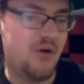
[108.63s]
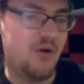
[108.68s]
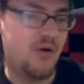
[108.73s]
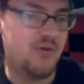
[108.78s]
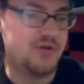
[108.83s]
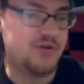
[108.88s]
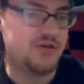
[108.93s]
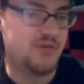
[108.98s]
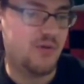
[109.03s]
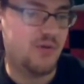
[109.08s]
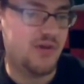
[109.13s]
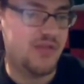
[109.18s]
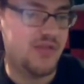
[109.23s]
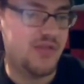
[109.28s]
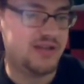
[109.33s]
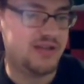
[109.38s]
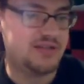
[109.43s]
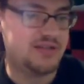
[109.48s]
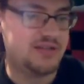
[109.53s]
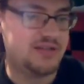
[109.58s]
always the one
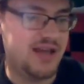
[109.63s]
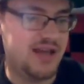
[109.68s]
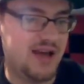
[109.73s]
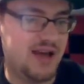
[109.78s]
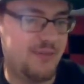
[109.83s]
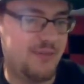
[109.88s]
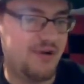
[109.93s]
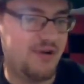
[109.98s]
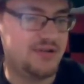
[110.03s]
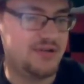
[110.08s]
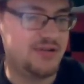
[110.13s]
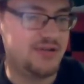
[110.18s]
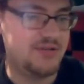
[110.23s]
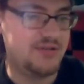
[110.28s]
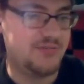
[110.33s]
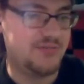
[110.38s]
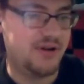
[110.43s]
that's that person,